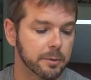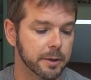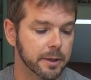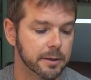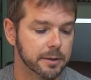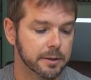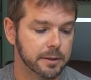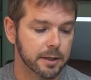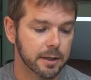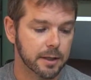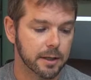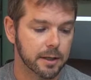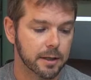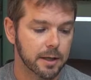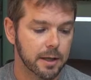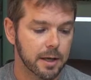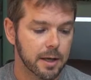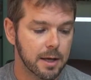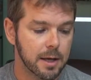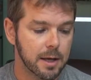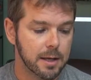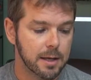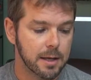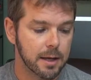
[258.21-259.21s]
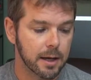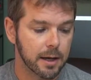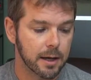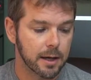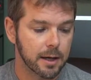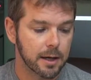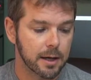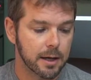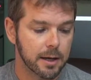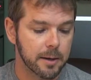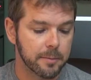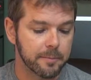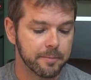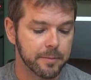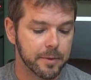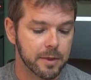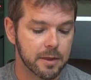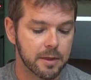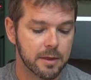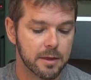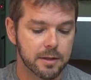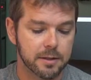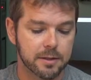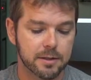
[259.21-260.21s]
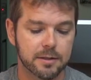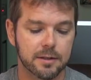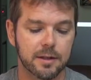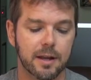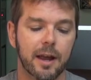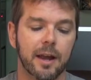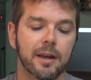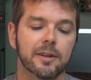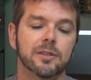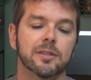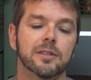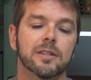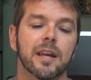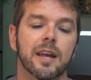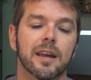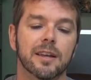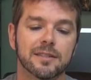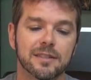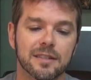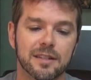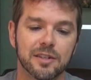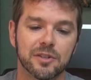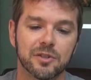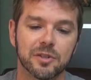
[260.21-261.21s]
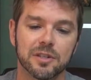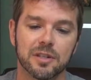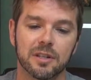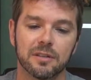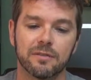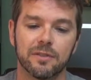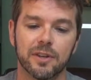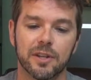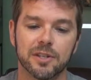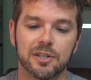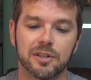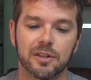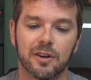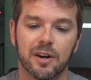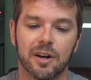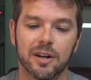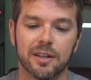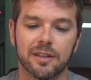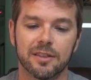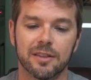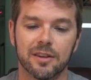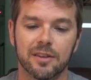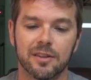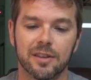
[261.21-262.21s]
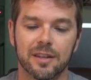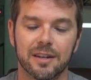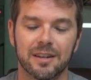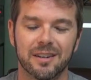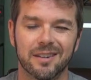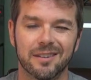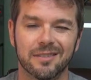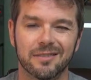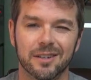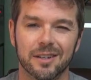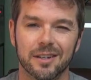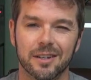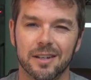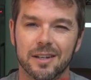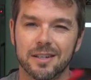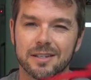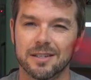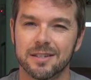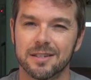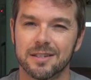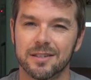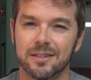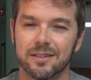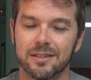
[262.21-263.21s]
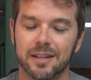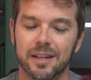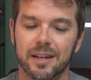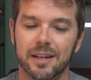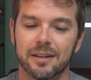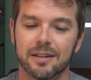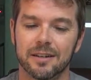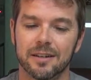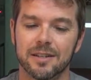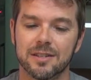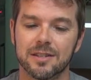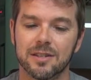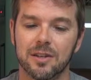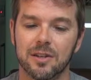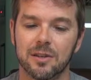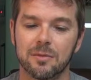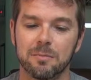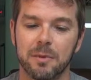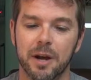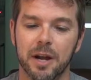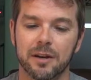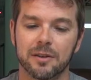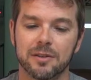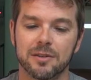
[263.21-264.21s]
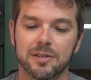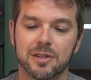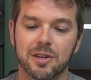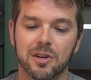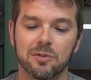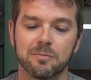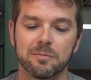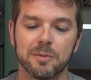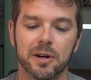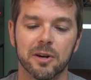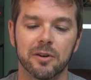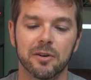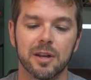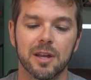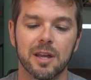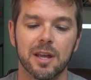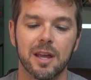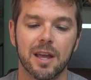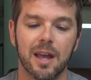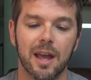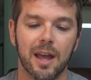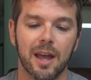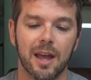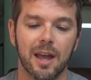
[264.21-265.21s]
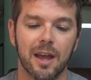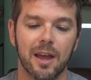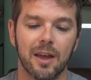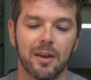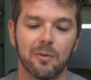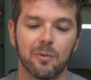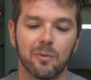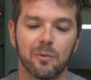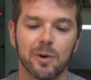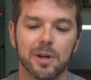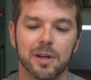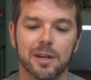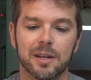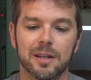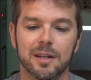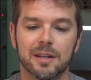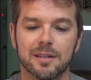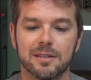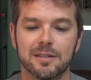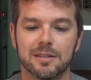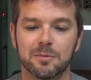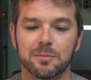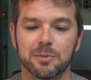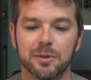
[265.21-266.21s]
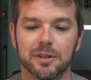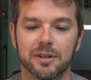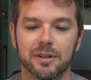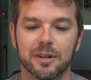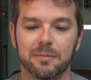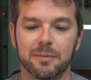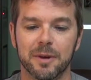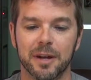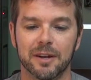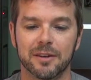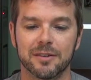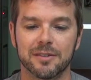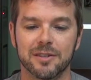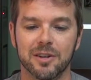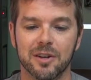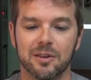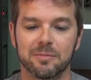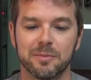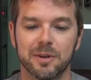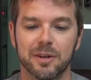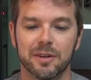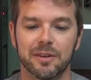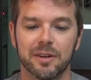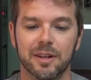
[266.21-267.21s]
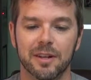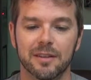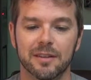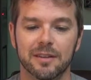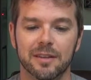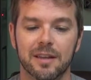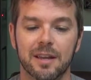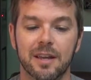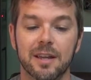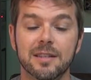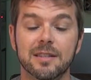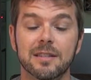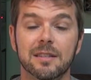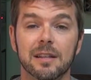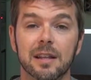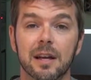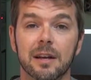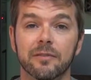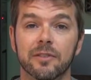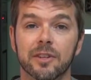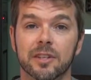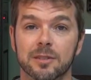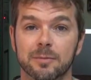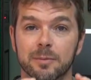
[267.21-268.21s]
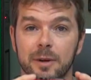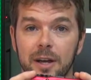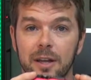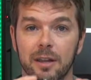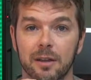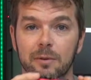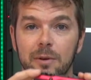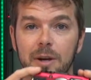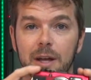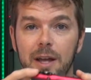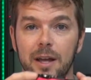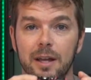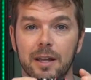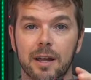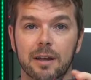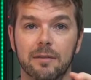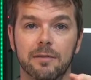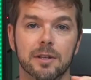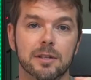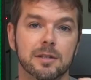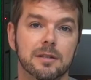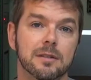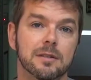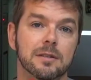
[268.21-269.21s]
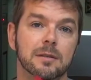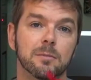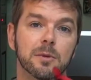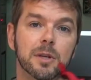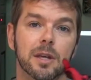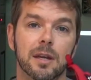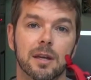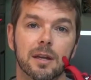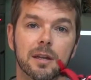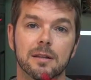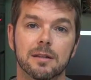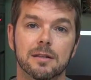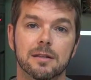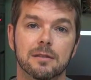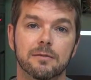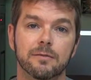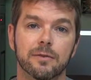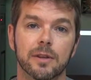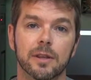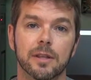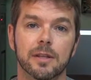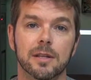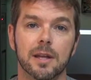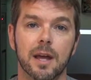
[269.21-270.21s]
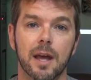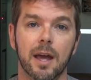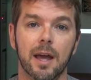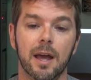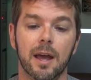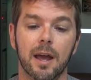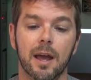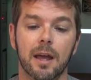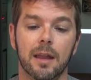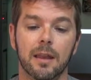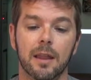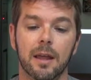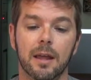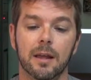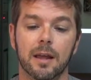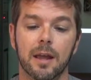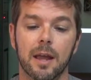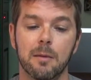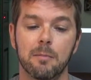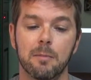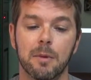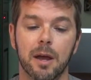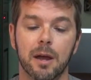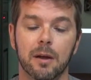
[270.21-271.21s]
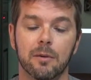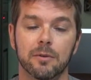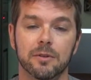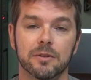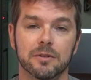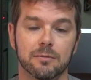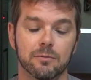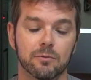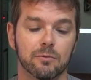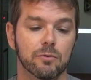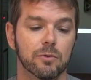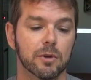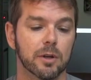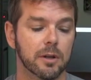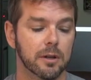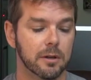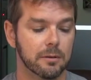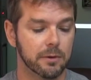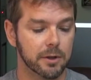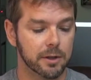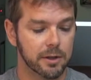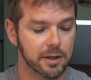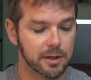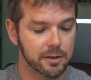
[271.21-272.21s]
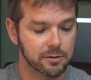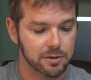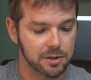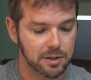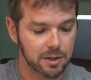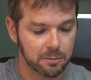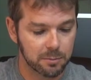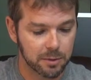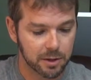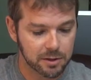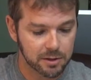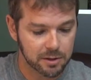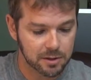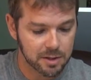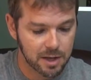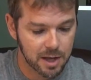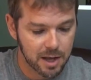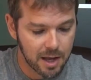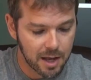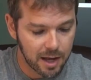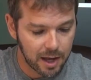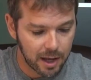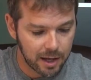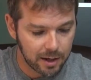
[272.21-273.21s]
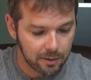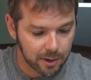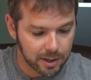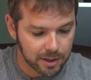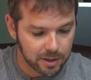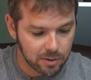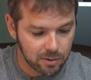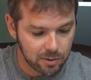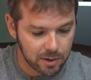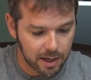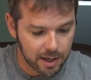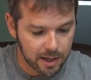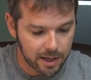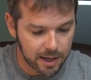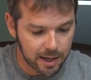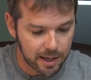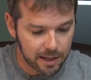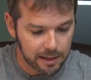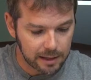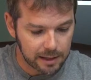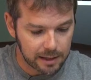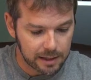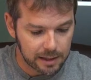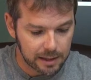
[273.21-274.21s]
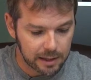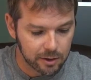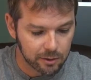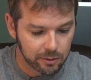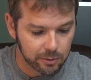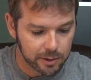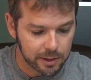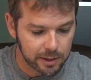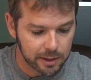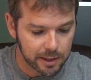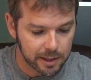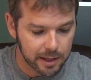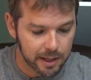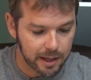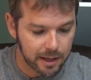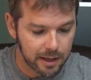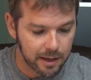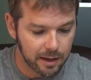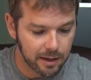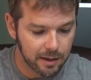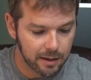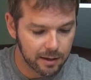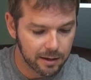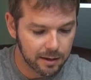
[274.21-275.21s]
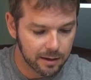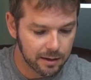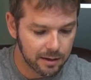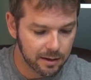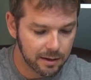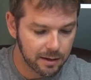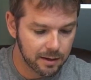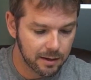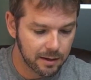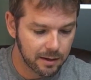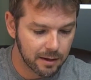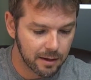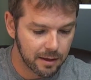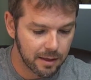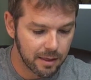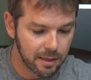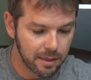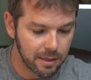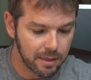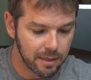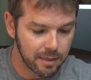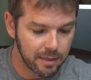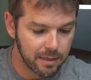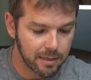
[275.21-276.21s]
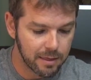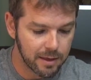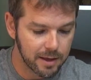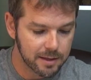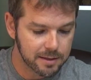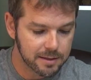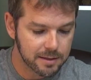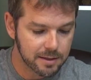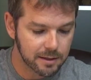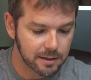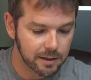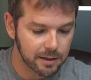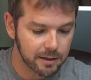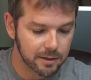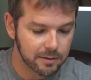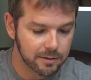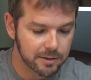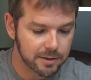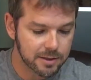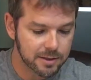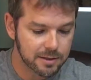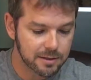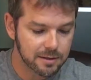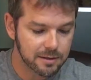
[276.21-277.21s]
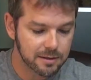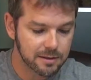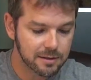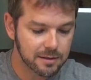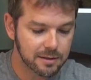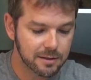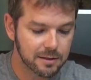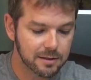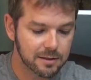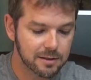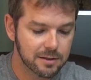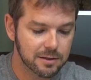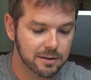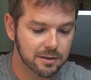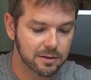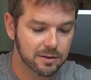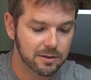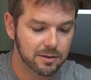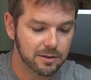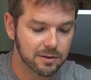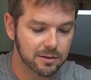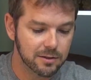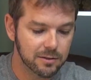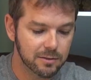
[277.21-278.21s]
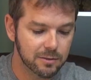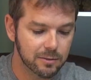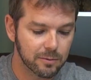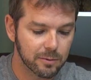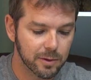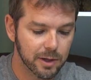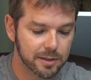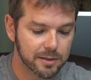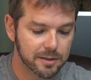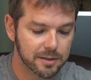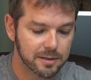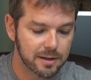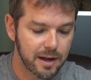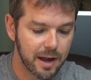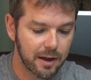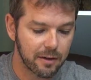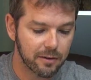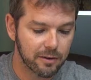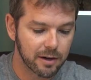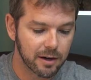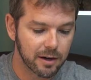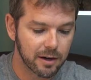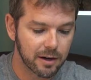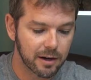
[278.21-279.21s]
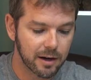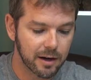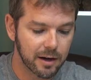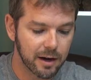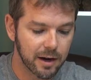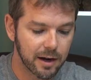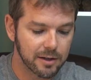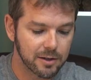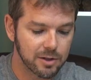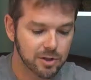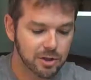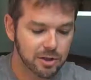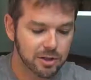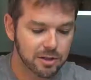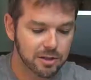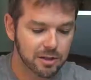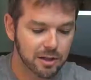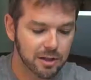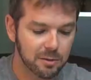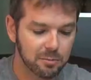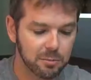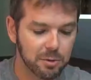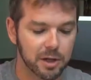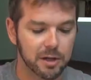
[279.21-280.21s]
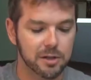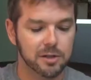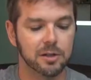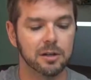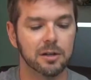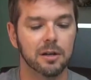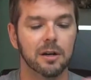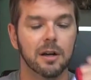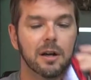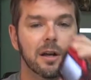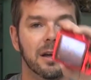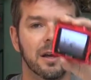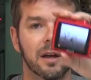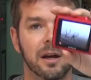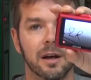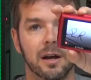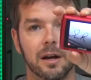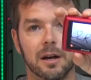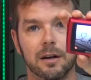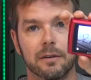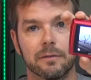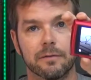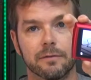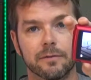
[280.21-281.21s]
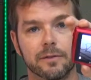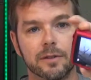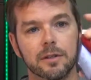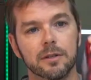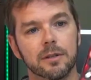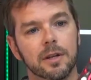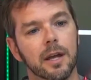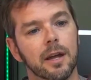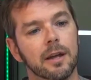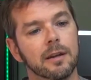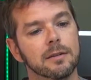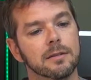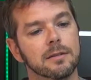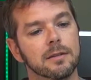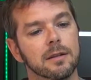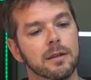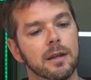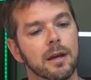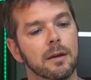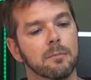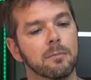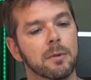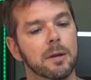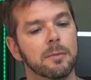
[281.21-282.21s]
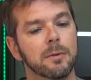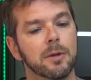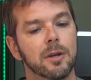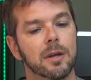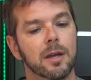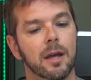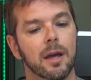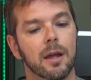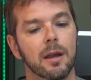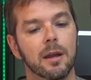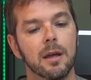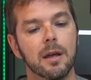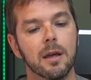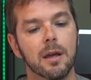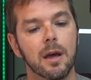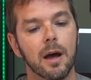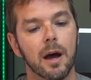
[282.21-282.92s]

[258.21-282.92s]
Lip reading: But yeah, this actually has an interesting feature on it, though, that I didn't realize until later. It's called microscope mode. And what it is, you put it on microscope mode, and kids love this, by the way. I gave this to some kids for the day, and they came back with some really interesting pictures. Anyway, you can get literally this close to what's down here, and I just took a picture of, you can't see that, maybe you can.